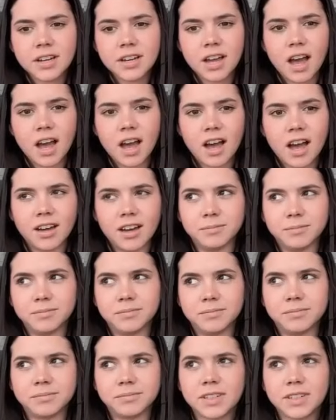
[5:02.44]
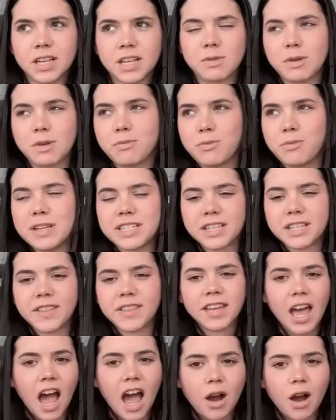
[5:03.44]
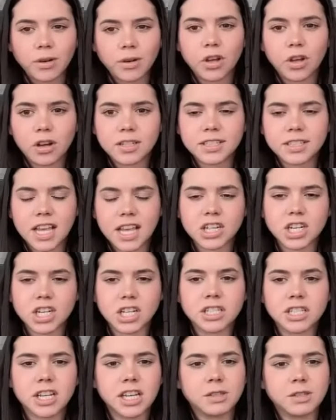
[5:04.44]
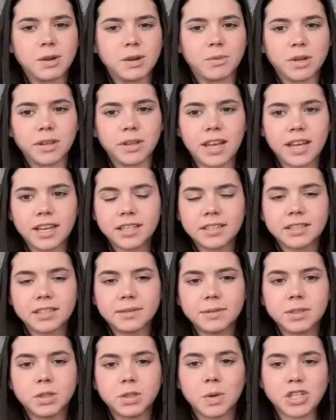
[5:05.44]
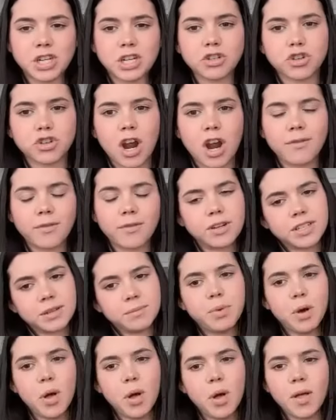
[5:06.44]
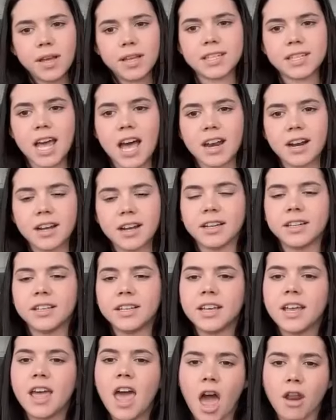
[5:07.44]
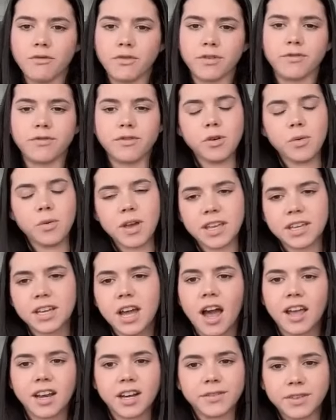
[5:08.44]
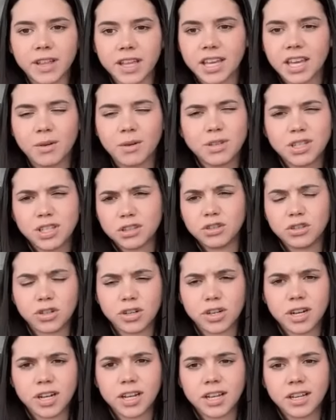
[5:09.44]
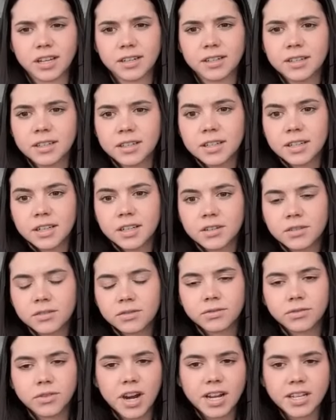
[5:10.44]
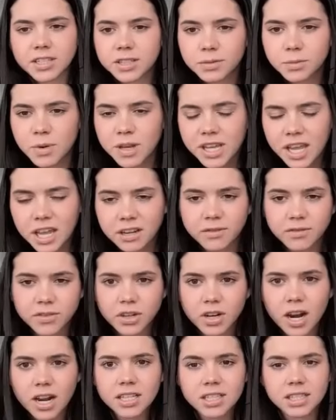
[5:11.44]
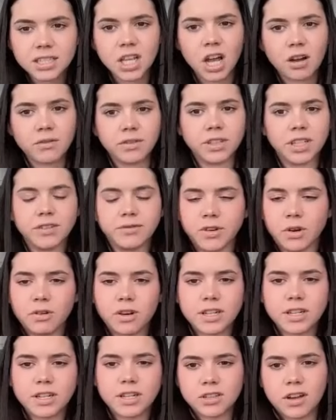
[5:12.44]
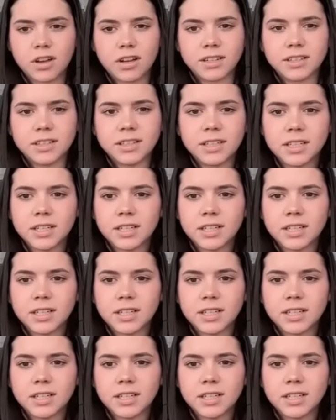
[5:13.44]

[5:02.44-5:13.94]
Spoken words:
Because we did like hour-long sessions because we were like switching drivers and pulling data and reviewing, kind of like it was a learning race weekend for us, not really focused on